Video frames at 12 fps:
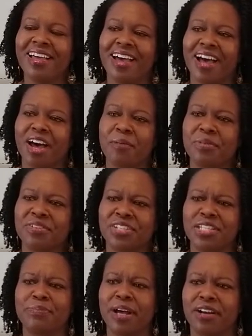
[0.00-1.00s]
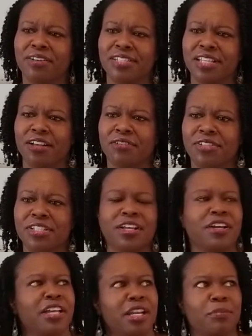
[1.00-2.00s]
But if she's by herself, she's
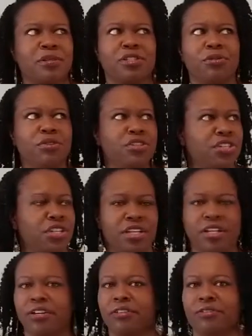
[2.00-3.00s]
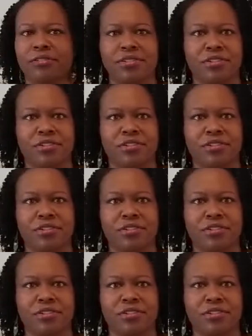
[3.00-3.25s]
gonna get up as soon as she hears